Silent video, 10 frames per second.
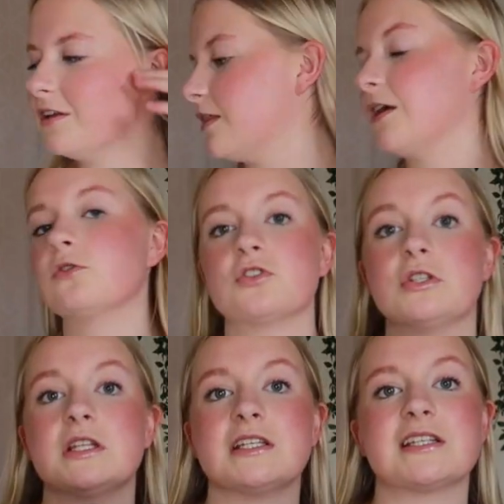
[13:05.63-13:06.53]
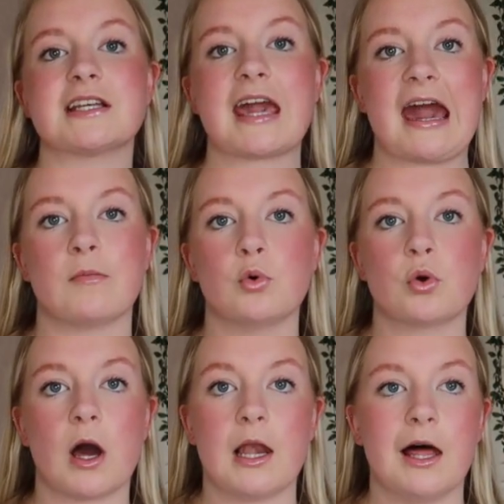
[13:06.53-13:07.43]
They also did this in a camel
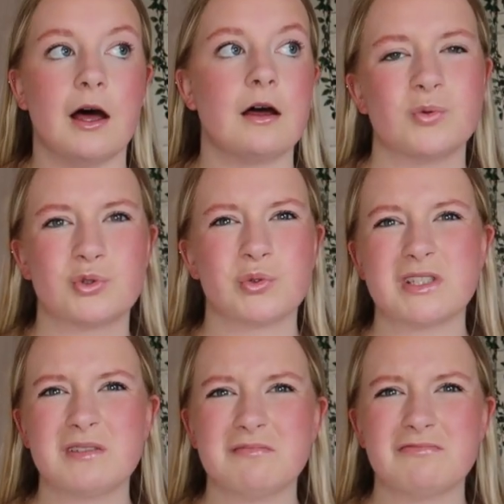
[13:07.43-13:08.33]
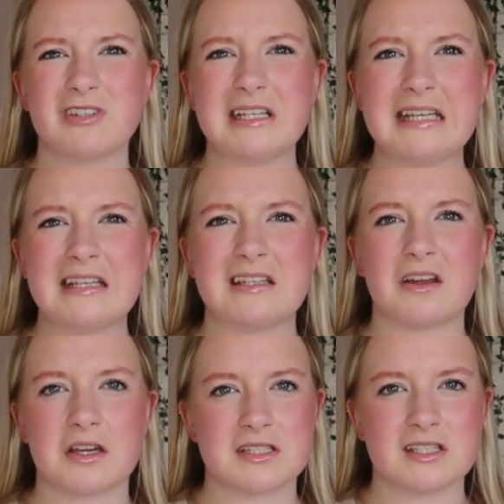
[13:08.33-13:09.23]
colour, which wasn't really the
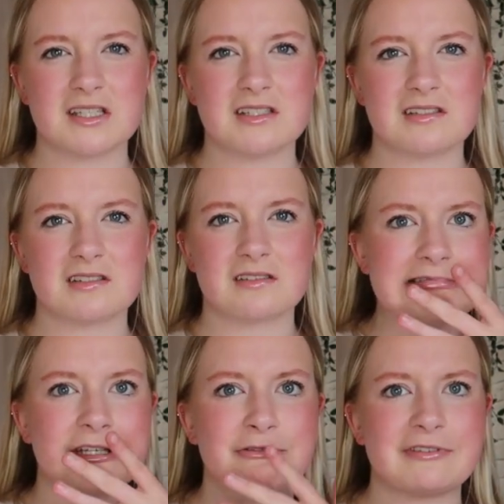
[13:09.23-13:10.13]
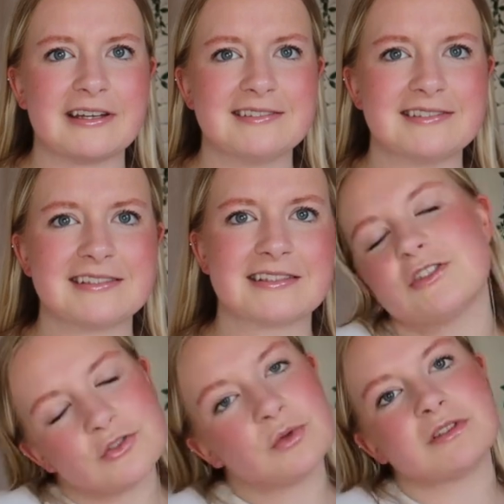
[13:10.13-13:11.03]
nicest. No offense, it
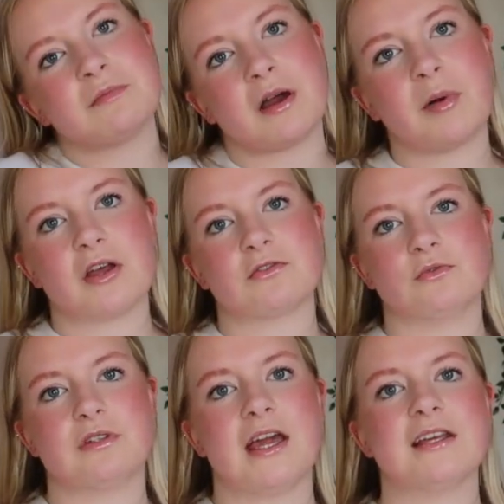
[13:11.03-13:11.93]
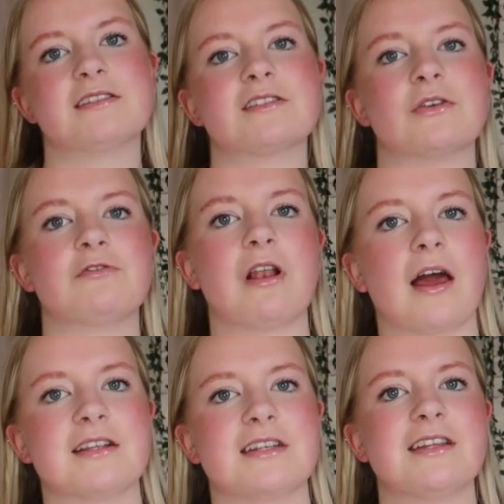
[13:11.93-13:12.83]
just wasn't my personal taste, so if you
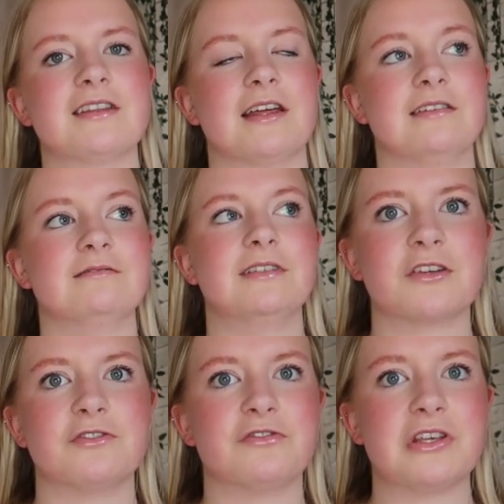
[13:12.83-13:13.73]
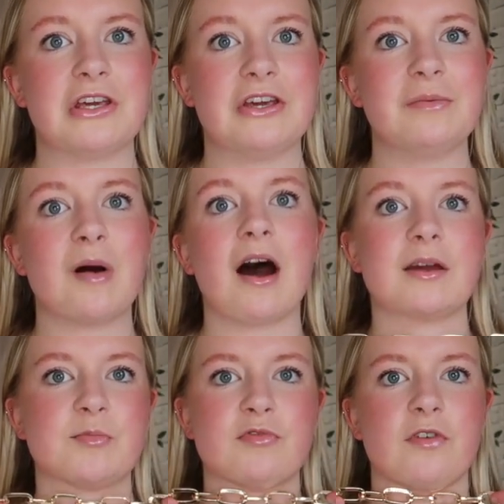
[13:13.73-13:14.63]
liked it then good for you, but I
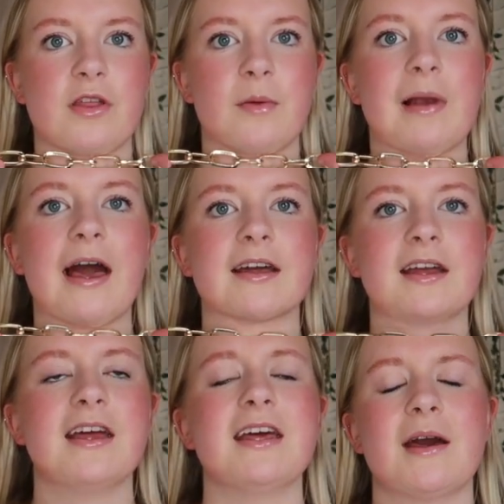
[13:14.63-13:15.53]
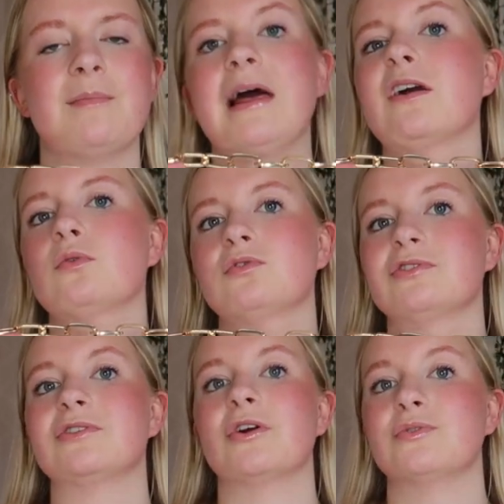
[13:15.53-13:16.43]
preferred the black, and black
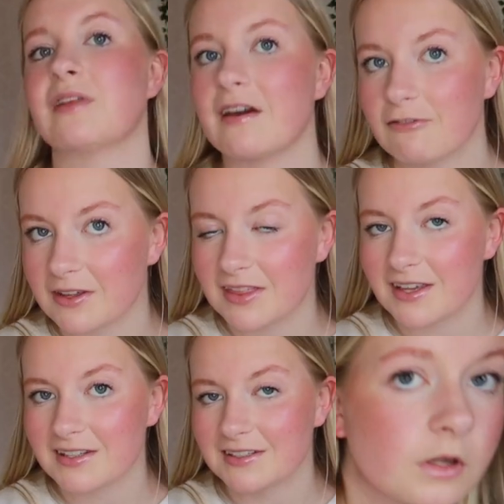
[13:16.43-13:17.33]
also goes with everything.